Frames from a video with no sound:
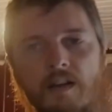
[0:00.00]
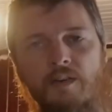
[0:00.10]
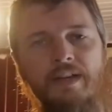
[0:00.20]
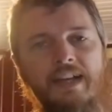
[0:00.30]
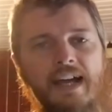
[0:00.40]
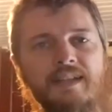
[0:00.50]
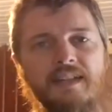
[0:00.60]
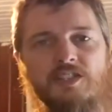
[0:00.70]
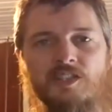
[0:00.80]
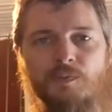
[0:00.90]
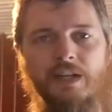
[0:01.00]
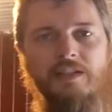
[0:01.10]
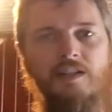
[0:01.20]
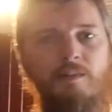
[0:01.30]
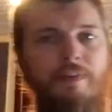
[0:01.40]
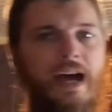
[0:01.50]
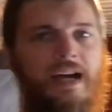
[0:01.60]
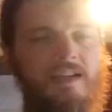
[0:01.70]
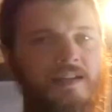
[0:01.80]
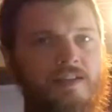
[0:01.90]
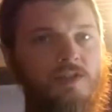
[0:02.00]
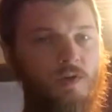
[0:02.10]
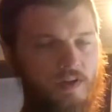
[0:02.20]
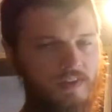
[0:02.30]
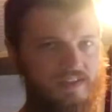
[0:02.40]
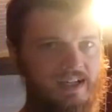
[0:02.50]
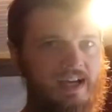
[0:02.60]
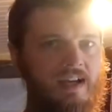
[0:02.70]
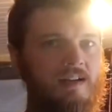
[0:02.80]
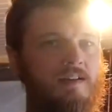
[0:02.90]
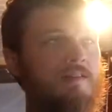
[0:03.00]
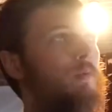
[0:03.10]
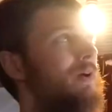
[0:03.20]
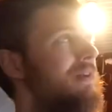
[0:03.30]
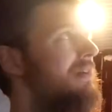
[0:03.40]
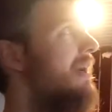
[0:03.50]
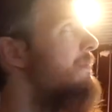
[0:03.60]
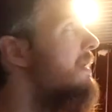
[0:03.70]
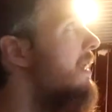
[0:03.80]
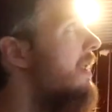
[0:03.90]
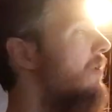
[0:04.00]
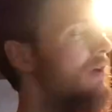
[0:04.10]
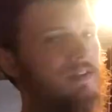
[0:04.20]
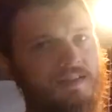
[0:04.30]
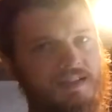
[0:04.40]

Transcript: Okay guys, I just wanted to come back during the day. It's morning time and look at the